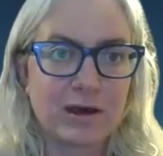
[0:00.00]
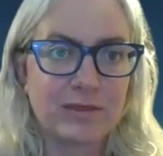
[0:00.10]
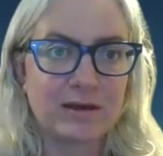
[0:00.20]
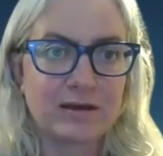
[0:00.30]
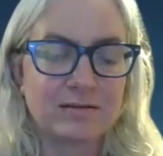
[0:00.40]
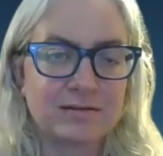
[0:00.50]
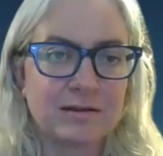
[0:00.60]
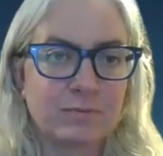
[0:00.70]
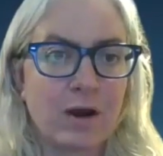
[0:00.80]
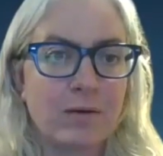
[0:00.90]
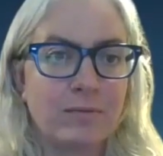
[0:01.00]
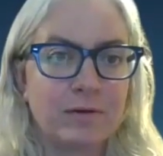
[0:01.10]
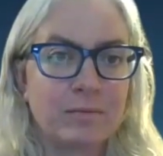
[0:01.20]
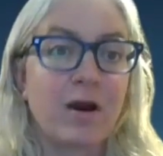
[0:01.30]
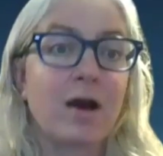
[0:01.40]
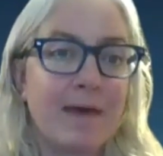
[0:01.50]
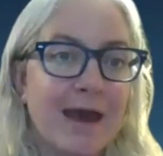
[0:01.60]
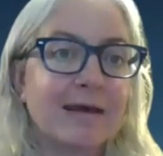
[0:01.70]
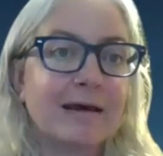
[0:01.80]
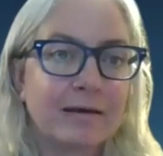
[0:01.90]
I think is probably
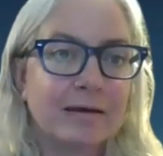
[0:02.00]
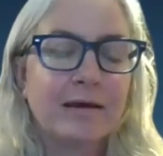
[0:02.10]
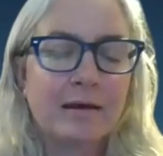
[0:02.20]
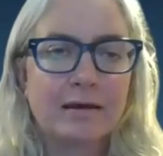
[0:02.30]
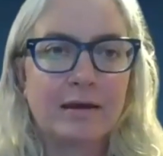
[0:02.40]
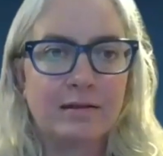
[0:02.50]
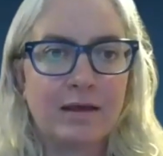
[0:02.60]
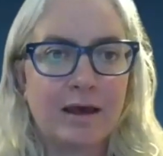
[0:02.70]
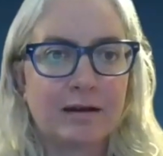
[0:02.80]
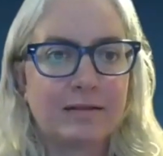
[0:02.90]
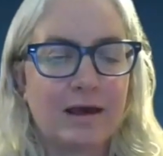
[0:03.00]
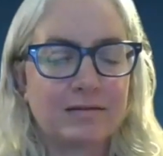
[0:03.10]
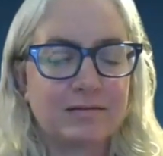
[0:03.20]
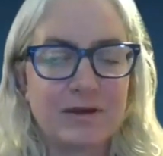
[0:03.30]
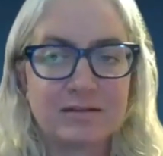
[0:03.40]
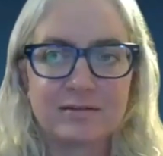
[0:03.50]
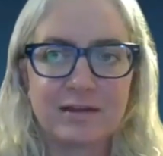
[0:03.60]
problematic in that space.